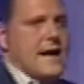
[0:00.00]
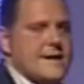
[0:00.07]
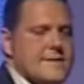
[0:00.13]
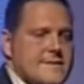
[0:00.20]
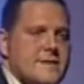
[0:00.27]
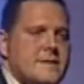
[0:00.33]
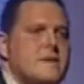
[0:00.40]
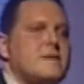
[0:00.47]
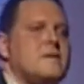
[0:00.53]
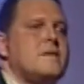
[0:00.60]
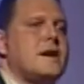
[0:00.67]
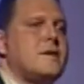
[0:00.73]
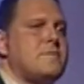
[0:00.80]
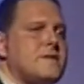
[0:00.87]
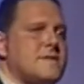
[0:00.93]
asked,
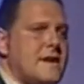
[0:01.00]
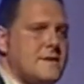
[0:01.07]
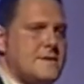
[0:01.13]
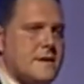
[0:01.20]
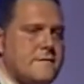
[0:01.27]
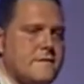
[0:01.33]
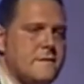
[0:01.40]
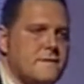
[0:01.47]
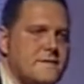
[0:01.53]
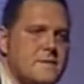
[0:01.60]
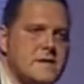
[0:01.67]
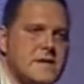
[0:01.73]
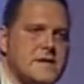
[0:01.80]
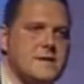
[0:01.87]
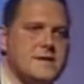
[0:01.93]
representing 50
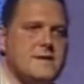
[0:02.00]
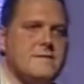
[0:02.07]
million